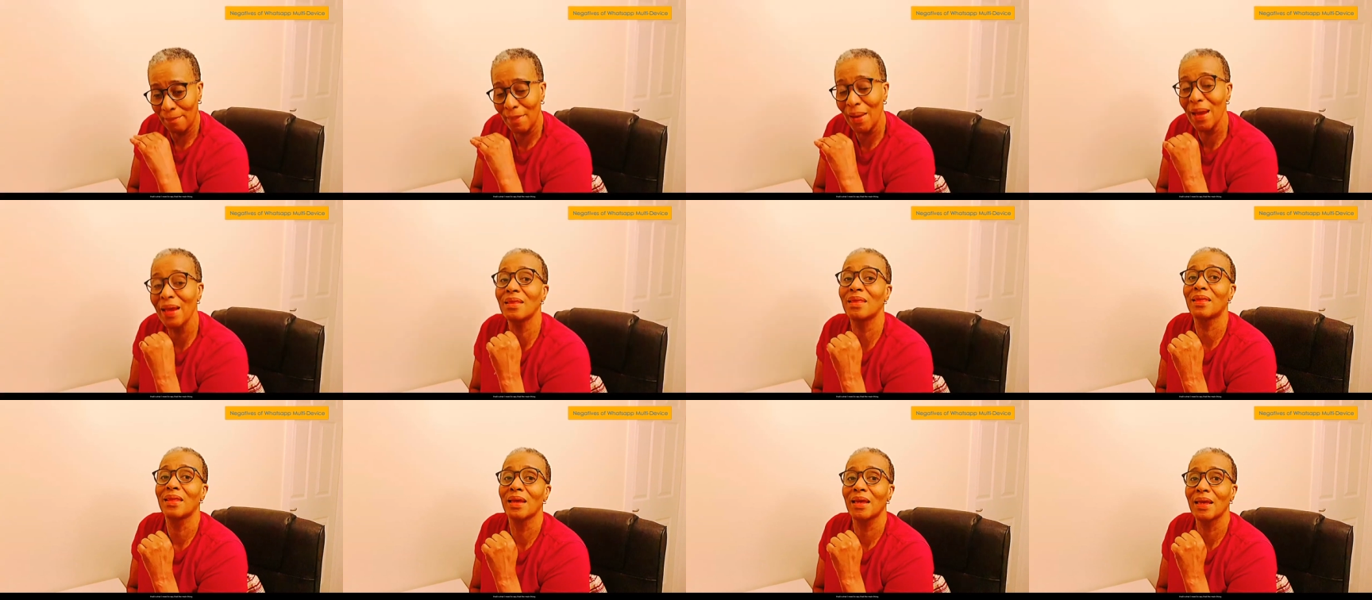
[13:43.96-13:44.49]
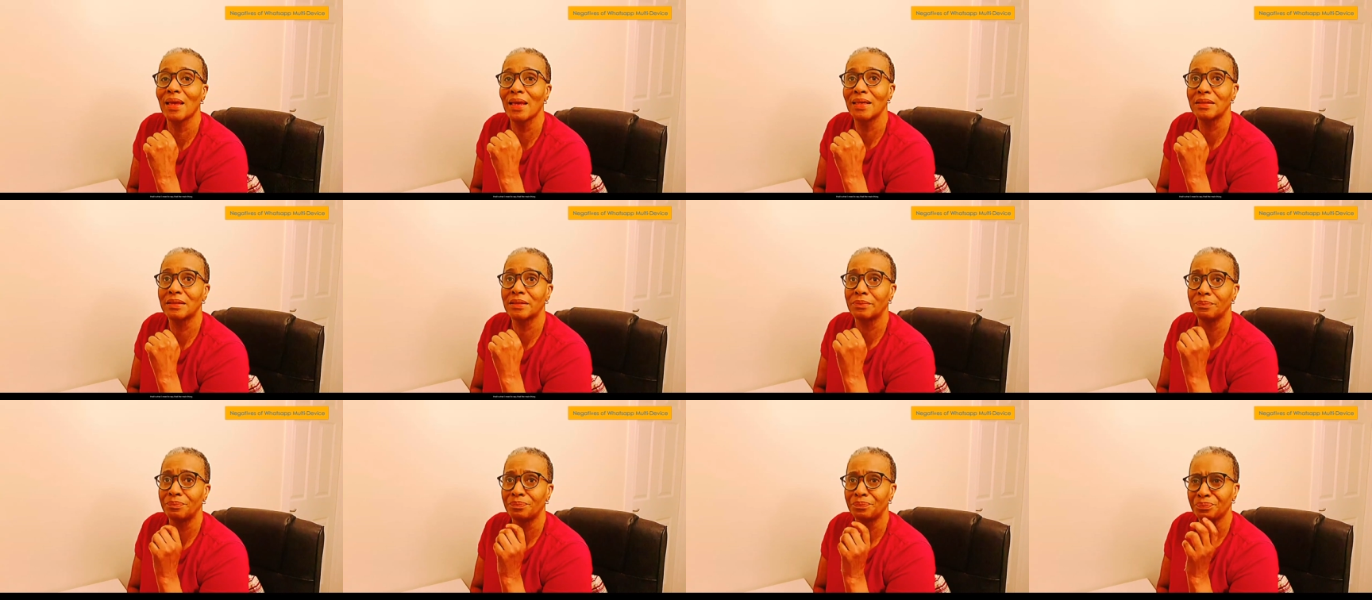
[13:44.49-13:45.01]
main thing
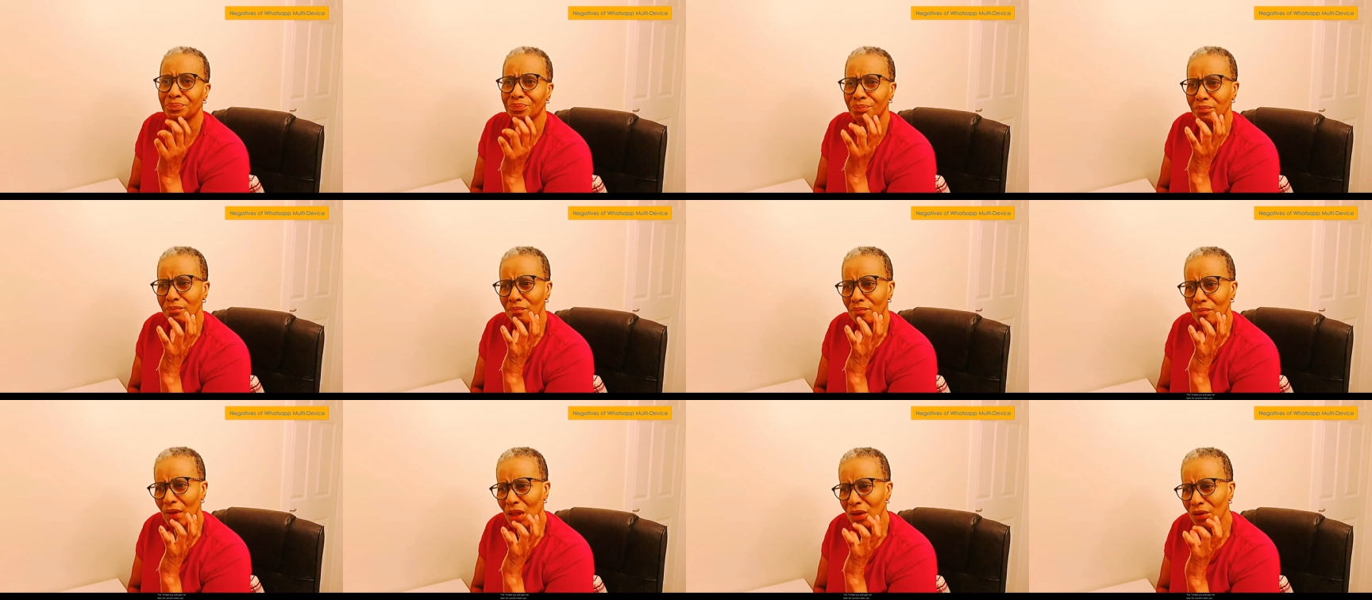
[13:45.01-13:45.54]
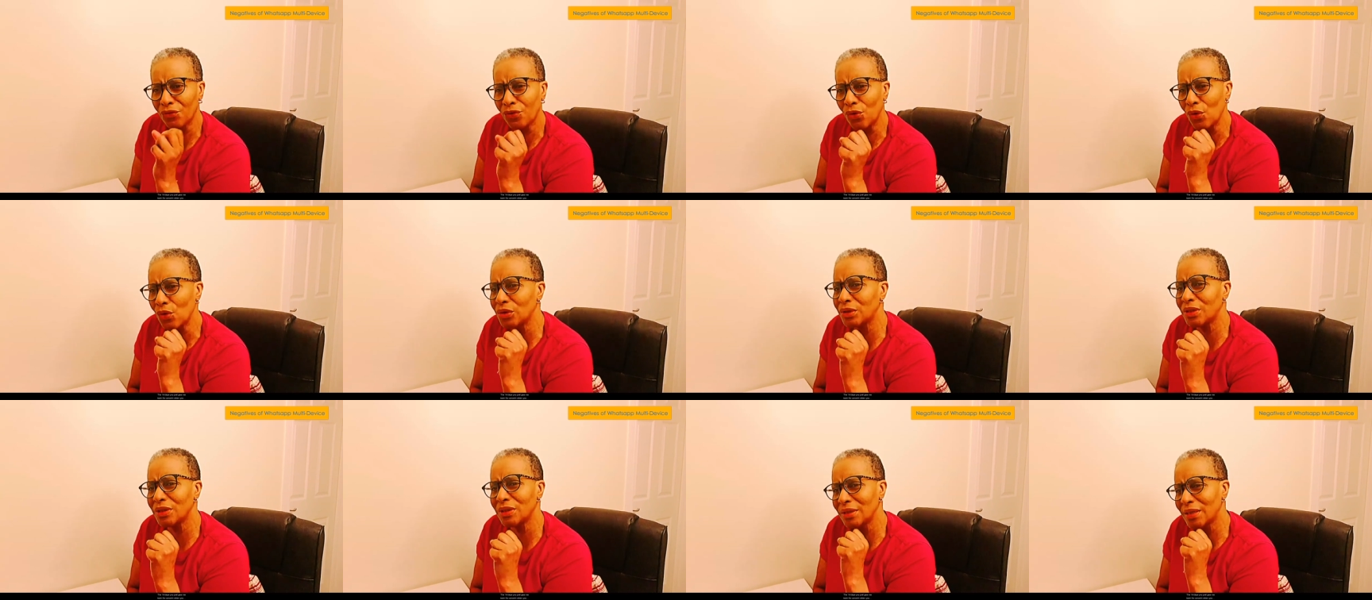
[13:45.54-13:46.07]
is the
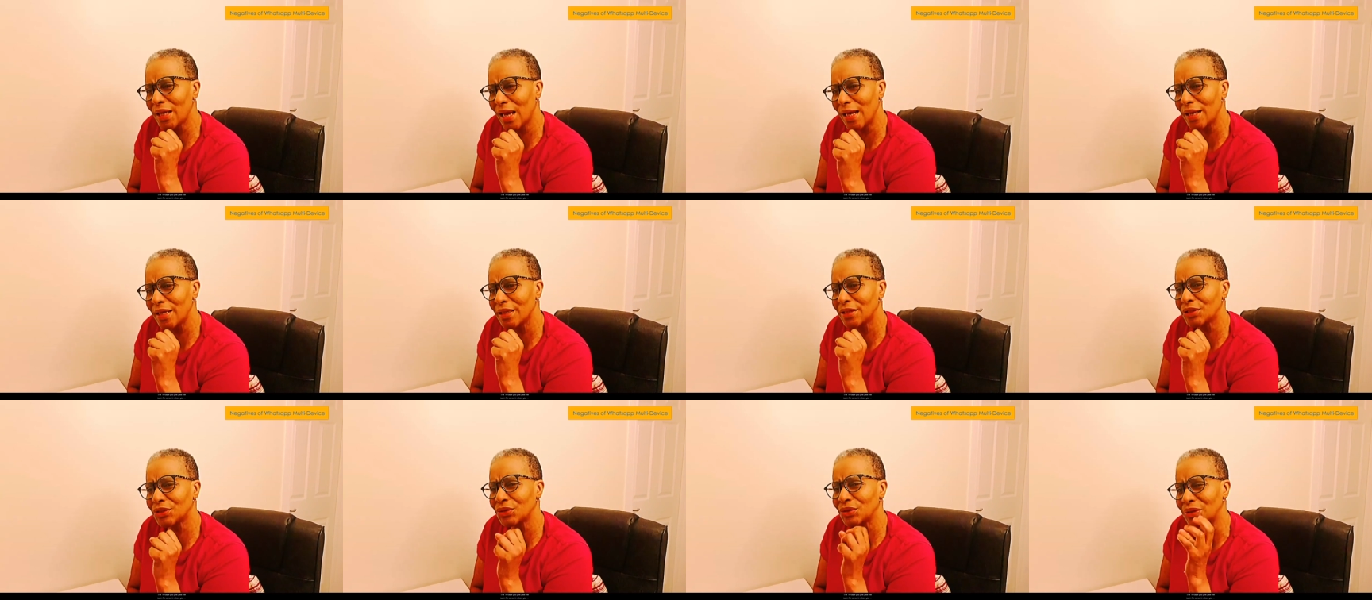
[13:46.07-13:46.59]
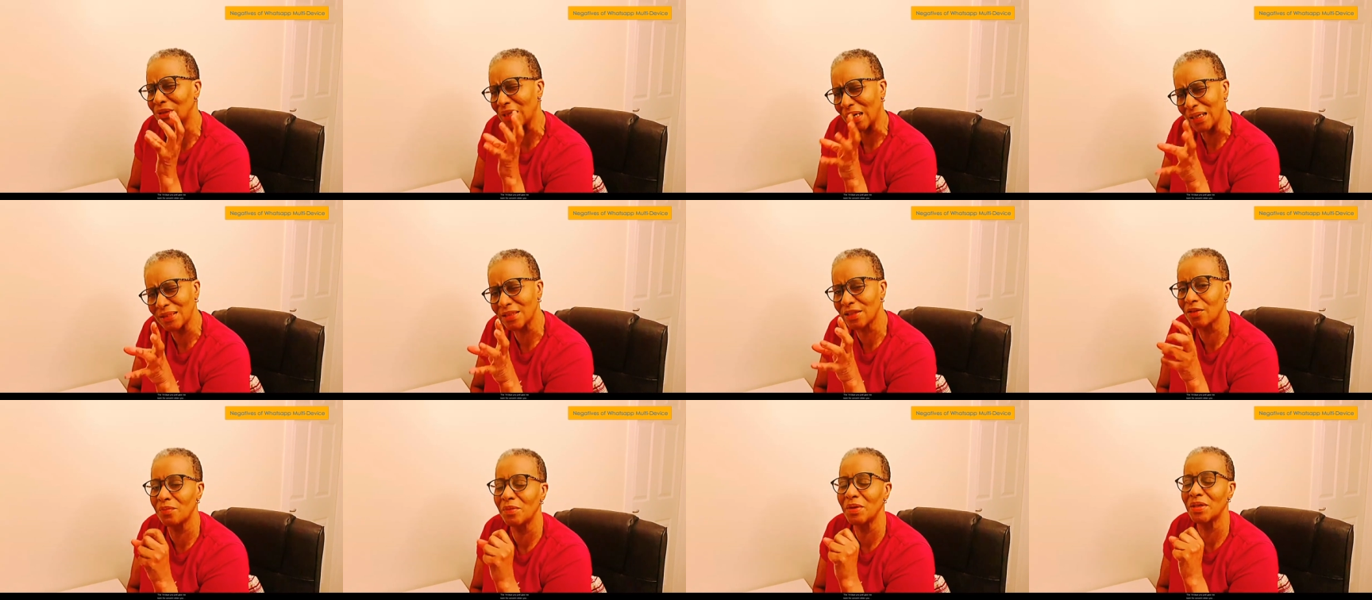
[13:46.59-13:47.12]
14 day issue
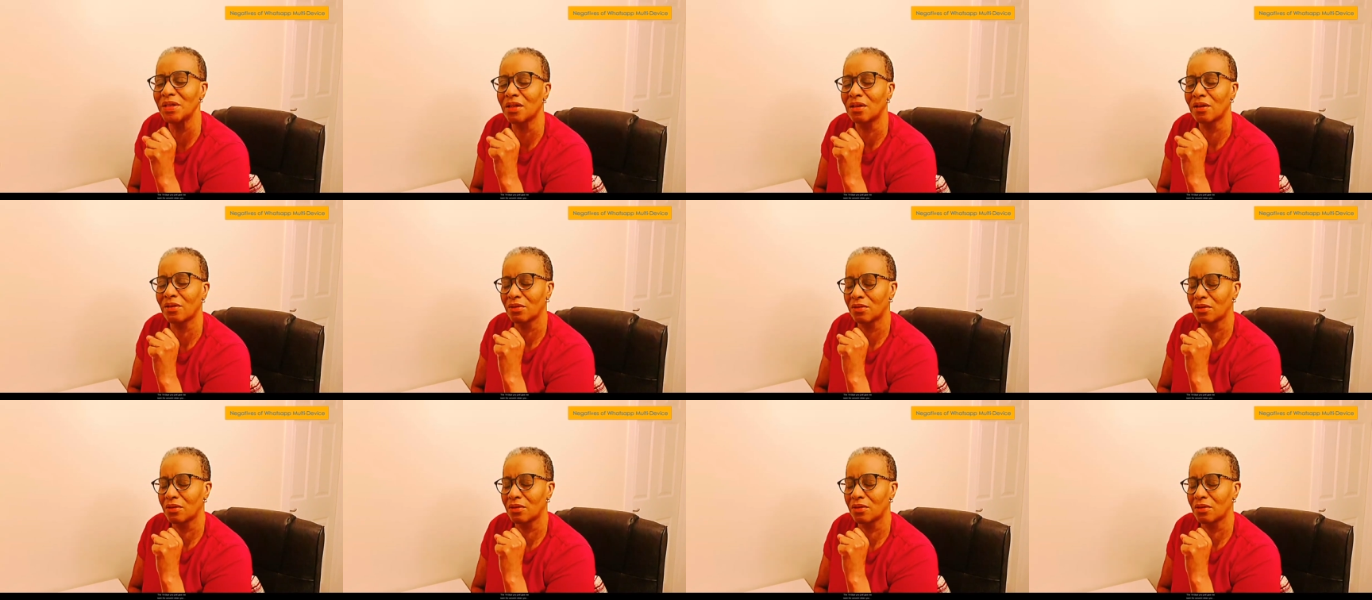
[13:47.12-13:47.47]
does give me